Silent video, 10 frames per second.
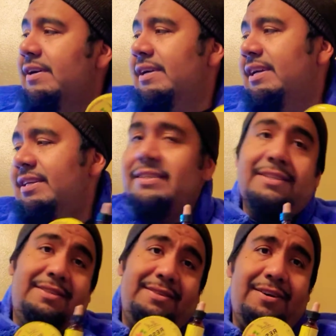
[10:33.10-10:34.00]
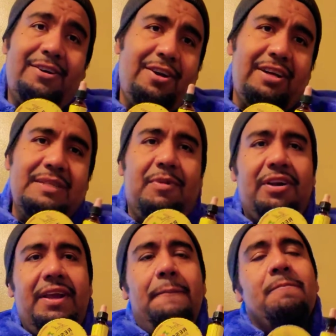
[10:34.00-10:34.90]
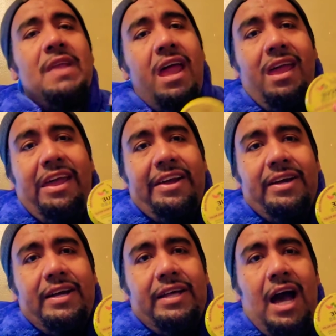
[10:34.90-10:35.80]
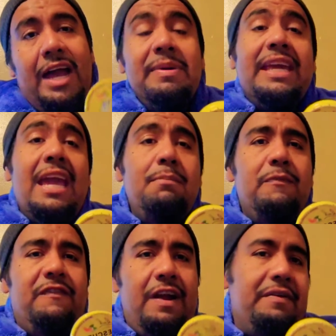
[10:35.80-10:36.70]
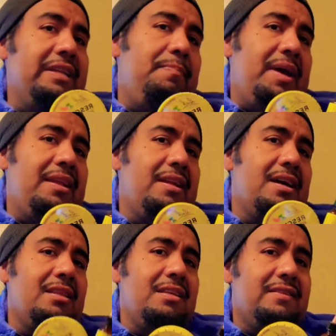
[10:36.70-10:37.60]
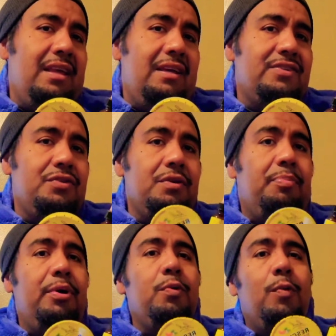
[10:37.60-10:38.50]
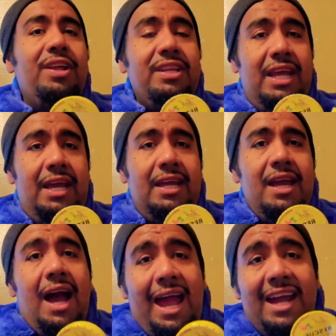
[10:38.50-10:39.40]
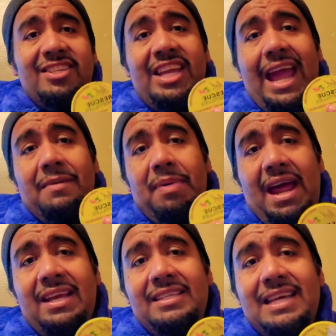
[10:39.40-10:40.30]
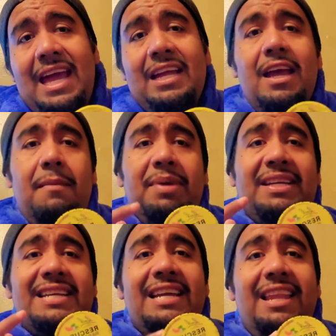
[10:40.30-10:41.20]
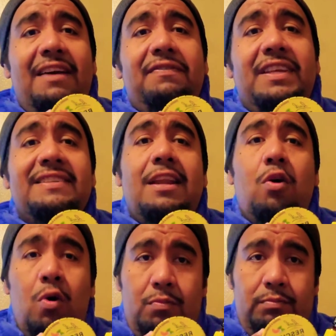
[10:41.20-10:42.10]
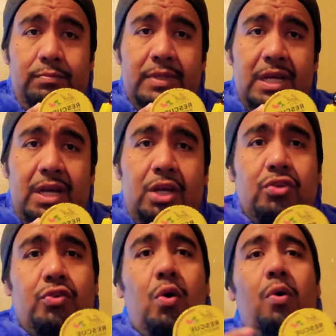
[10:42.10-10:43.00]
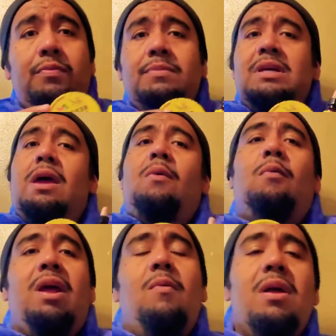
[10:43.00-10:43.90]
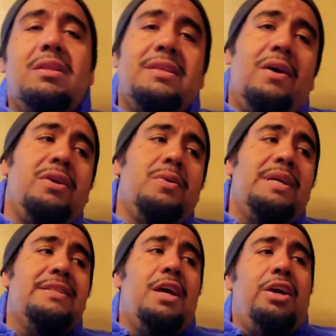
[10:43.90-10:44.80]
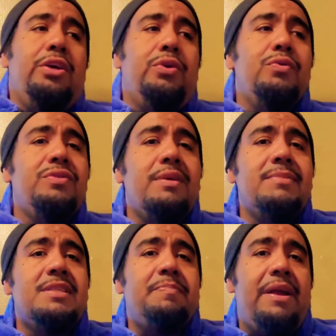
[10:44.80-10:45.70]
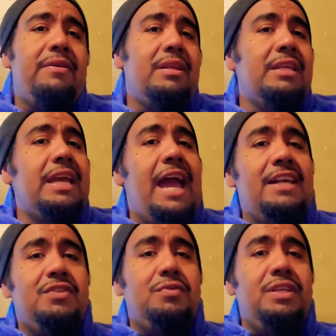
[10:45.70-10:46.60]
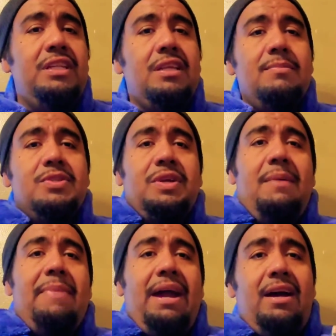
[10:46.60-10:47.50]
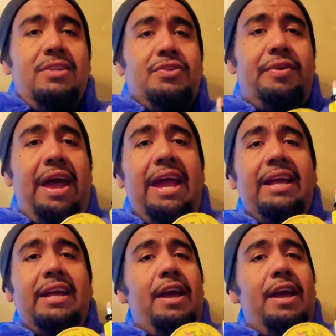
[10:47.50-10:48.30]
Achilles, our doggy's barking. I became very dependent on these things to the point one day I actually had a panic attack because I left these at home. So what I want to tell you is use them sparingly as you need them to get back on track,